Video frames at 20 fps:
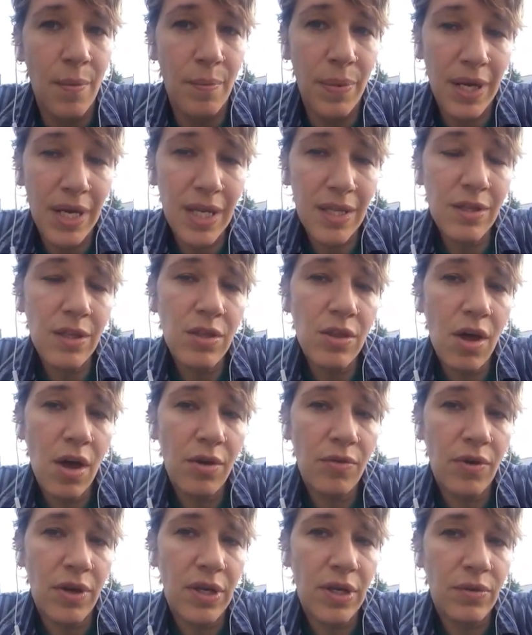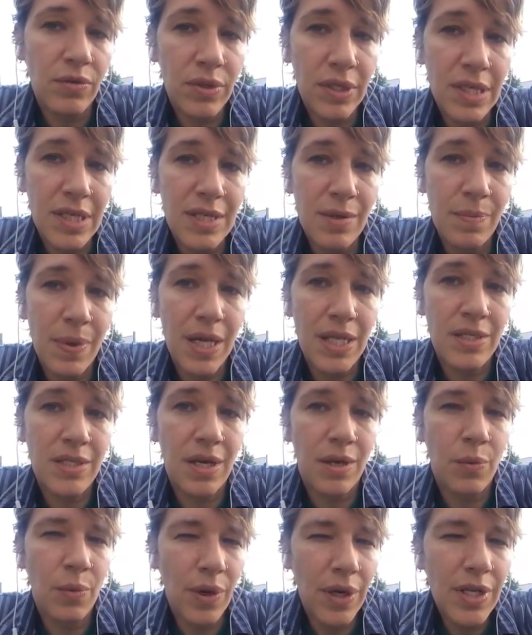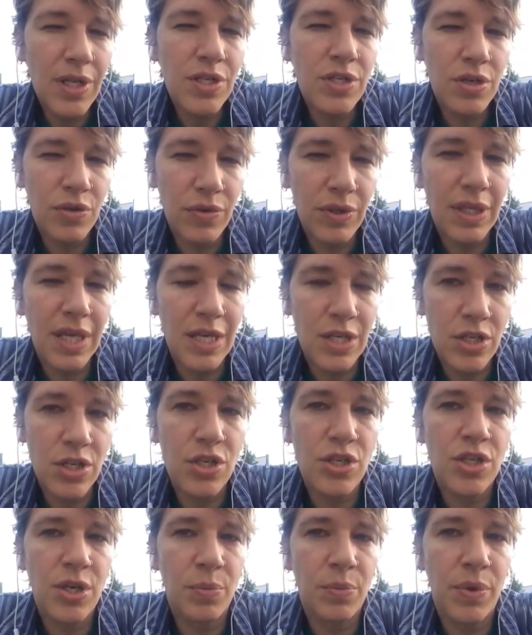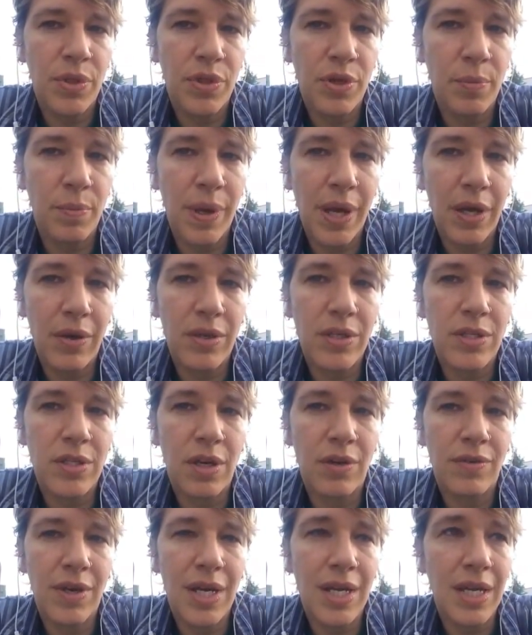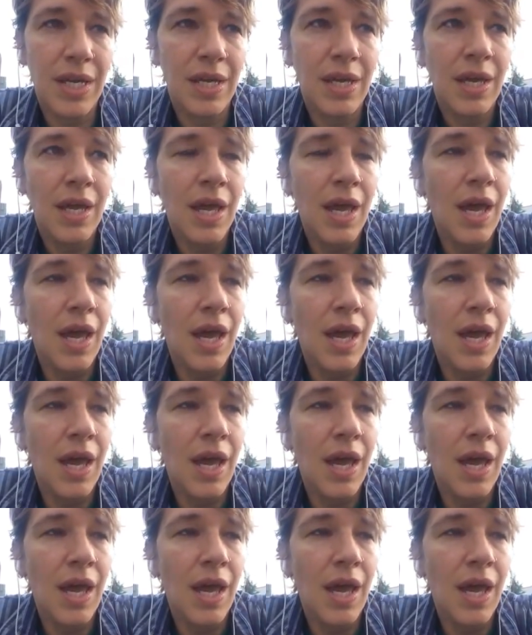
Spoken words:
But in the long run, it really depends on what is your relationship with your parents already,